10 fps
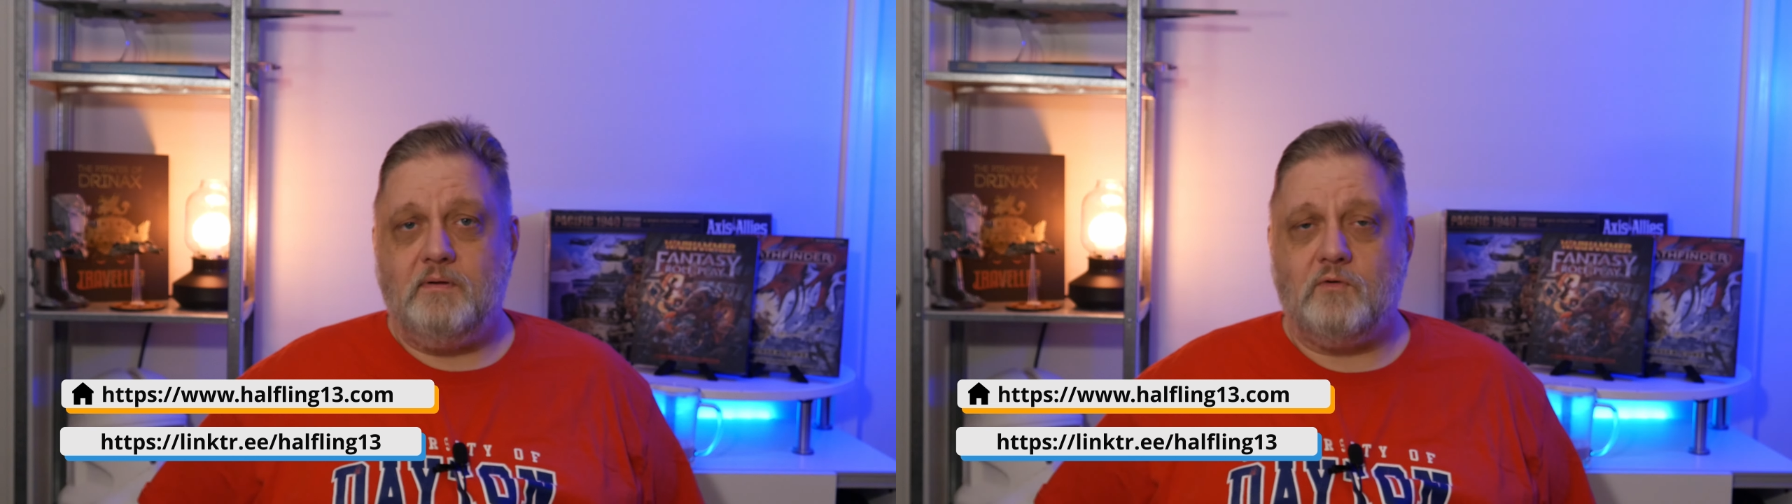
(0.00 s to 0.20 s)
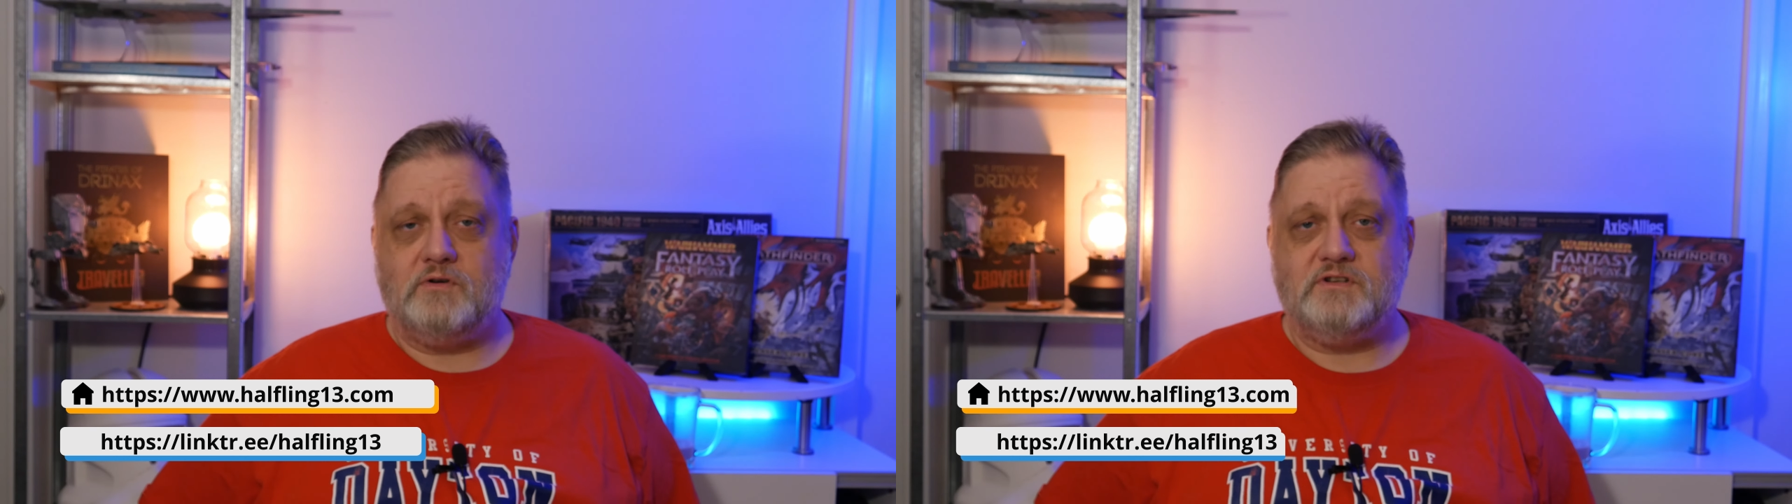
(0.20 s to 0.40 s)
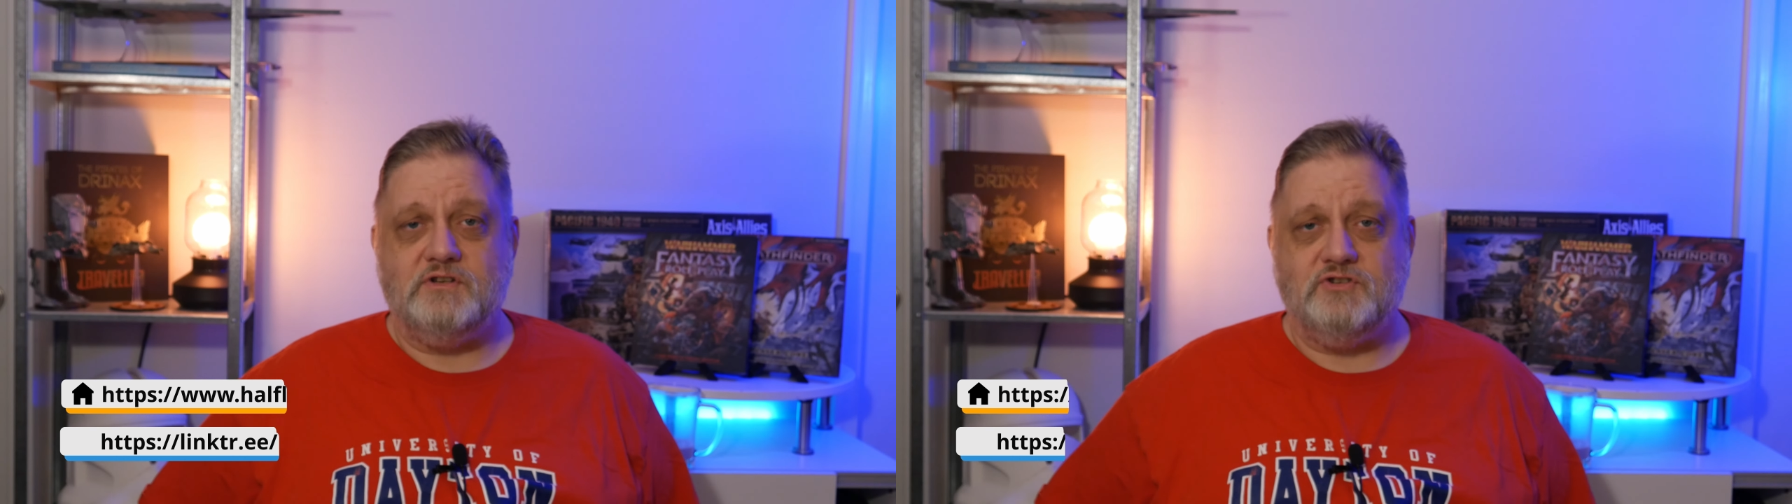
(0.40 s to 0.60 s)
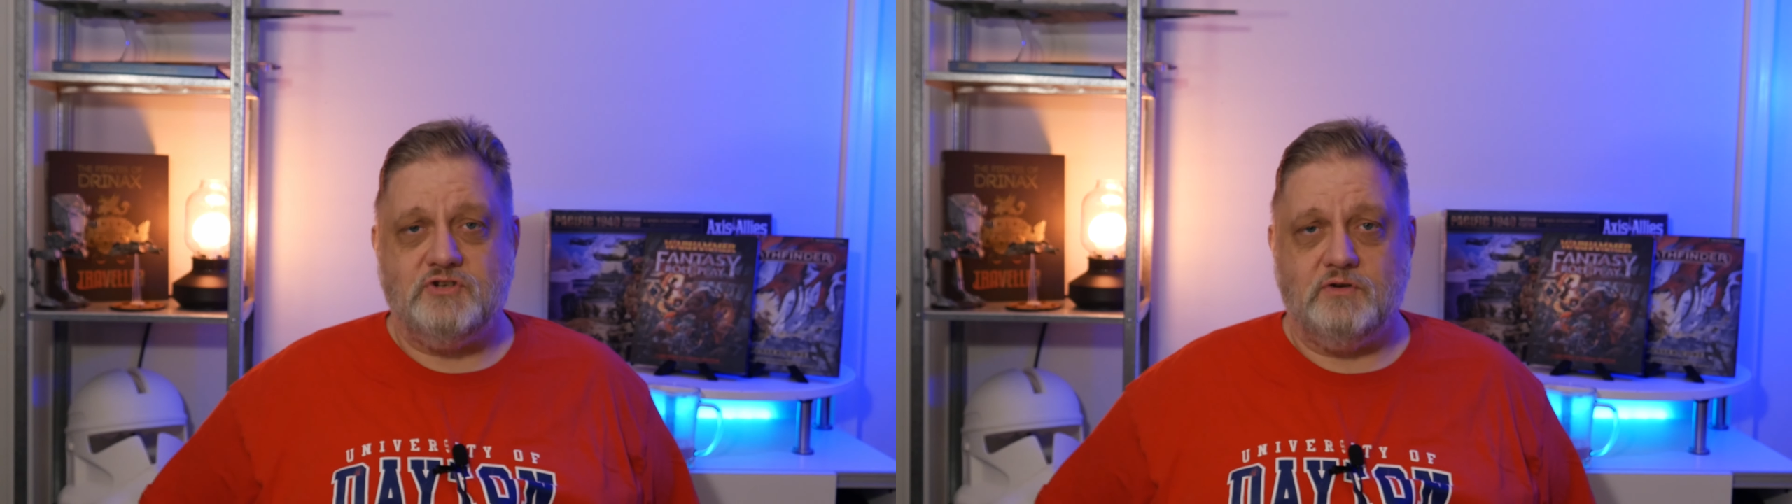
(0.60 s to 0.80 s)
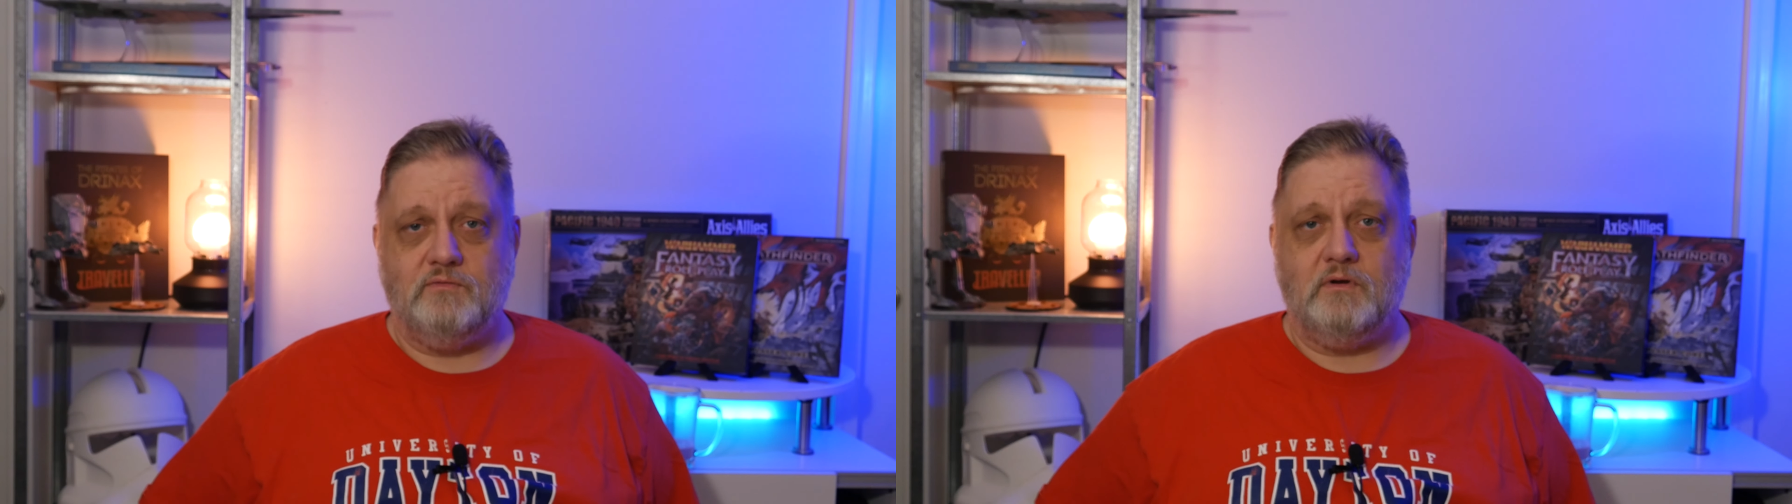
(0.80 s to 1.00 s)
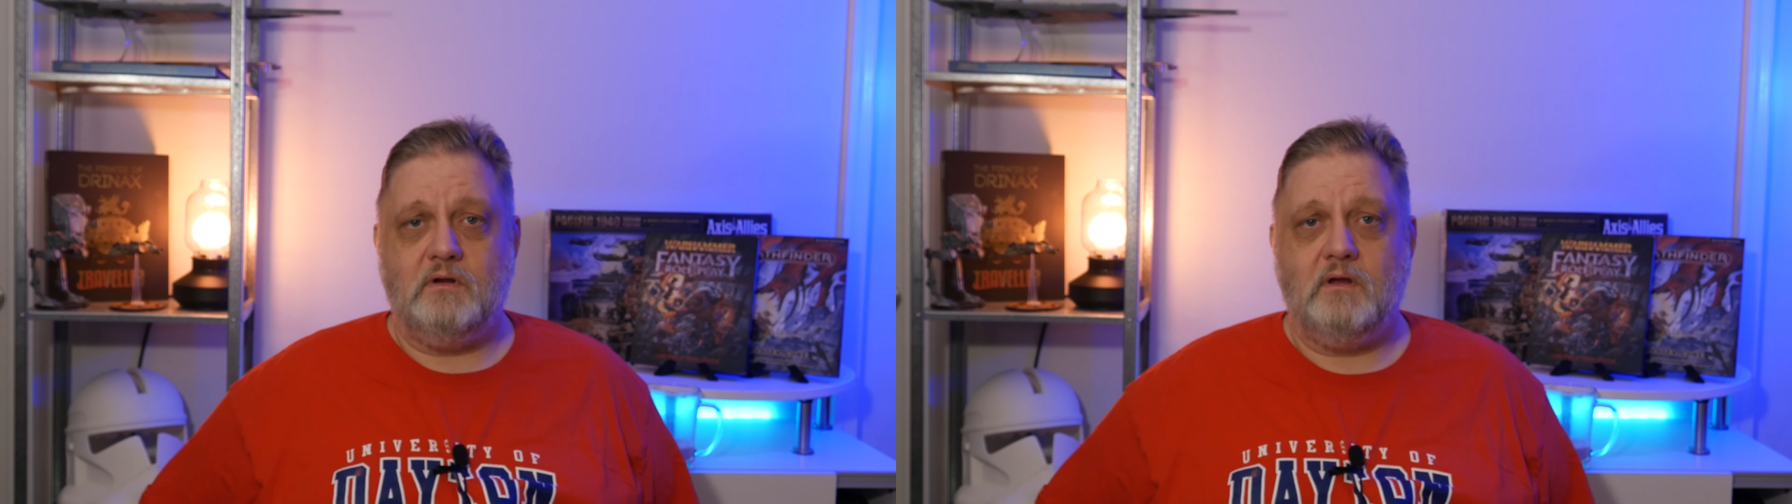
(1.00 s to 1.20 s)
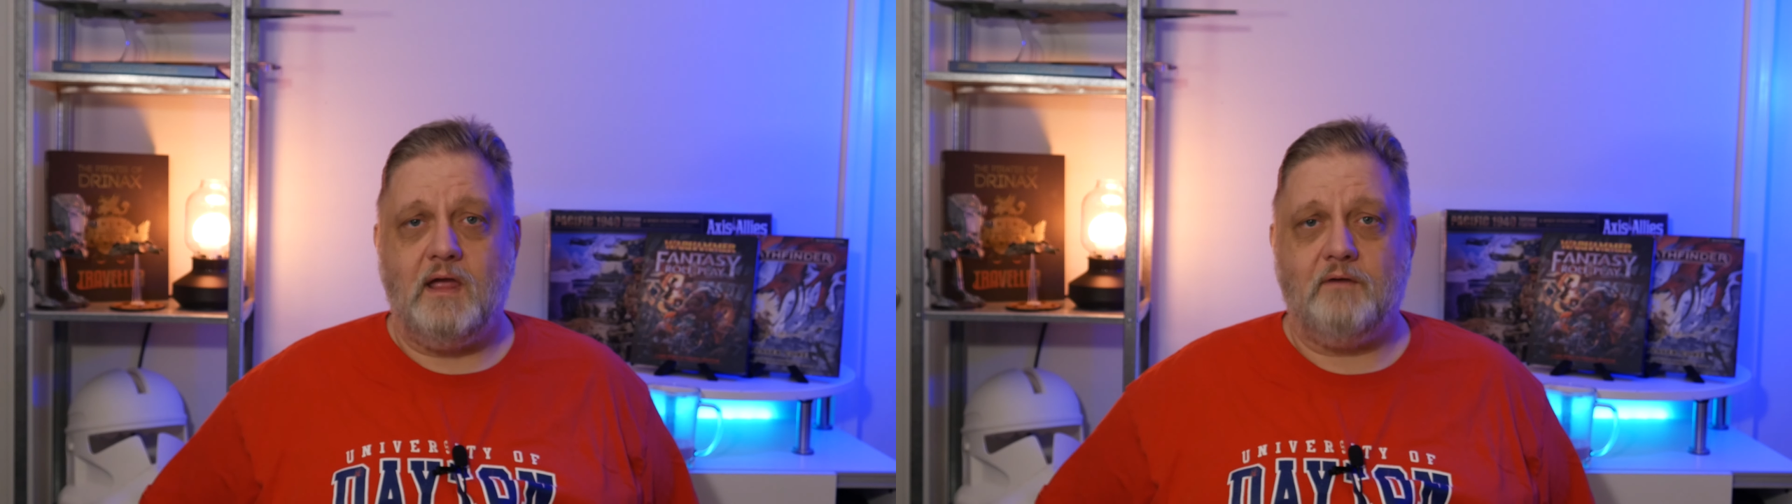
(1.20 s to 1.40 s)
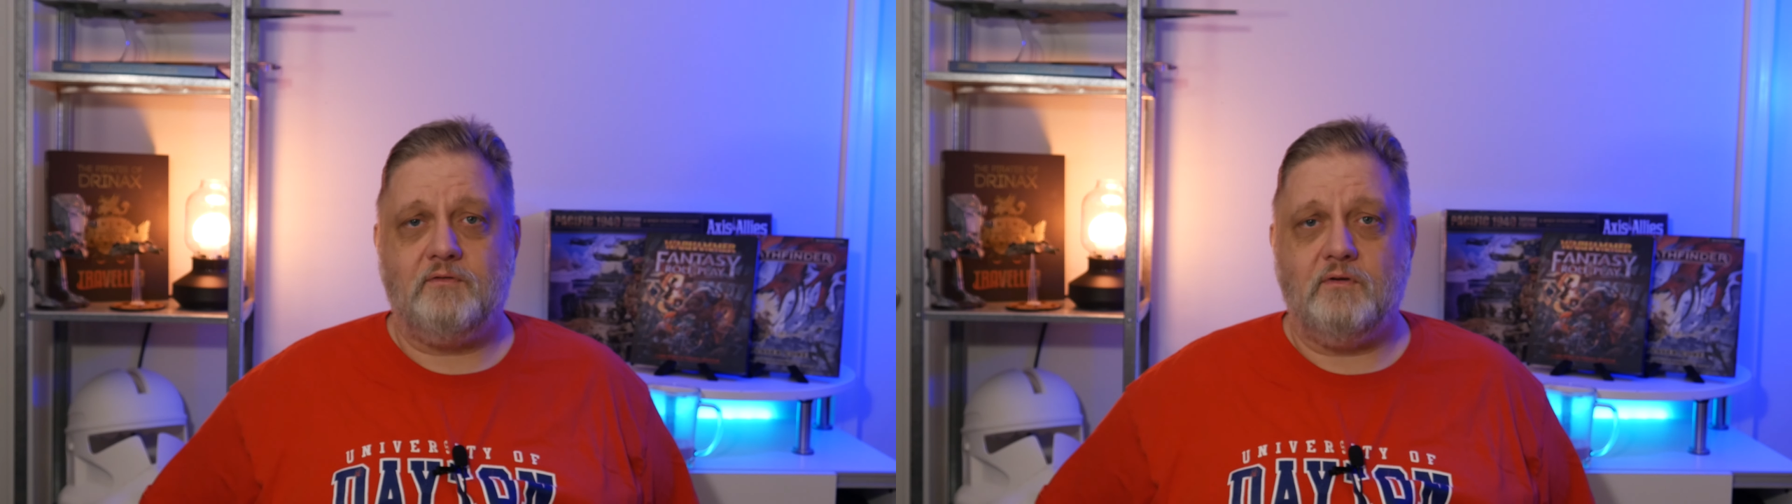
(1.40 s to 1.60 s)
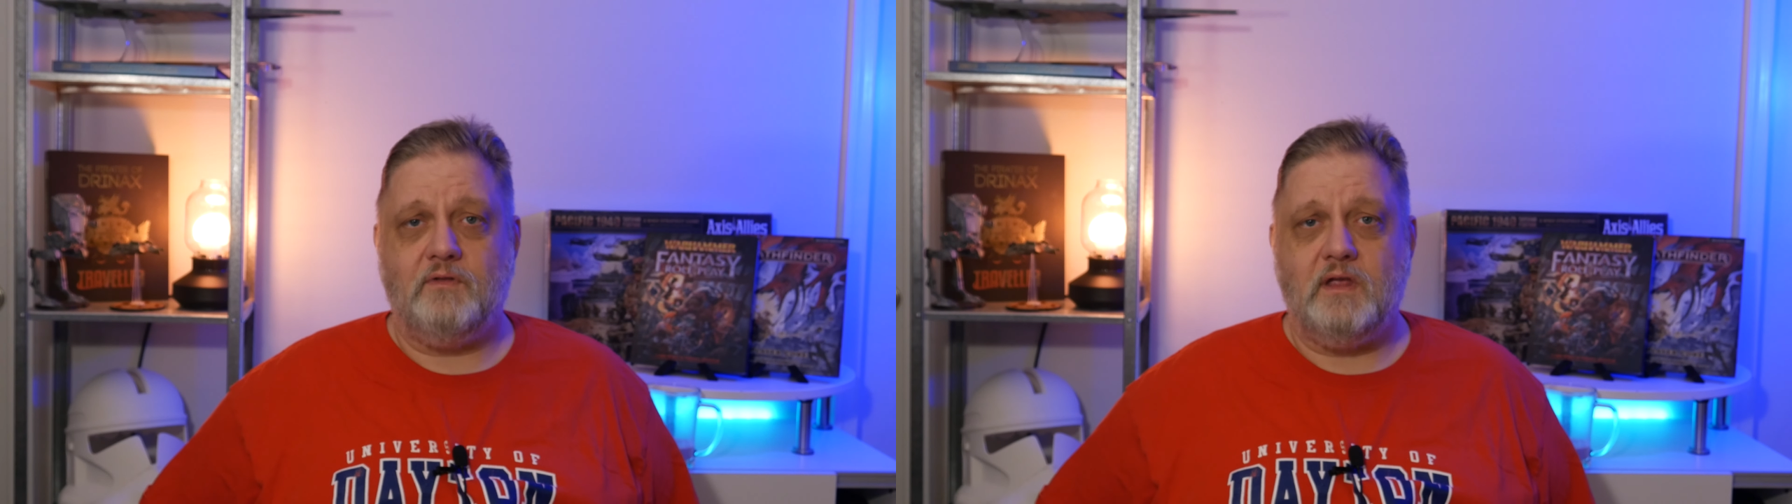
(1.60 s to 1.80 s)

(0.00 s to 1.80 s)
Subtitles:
of course, in June, after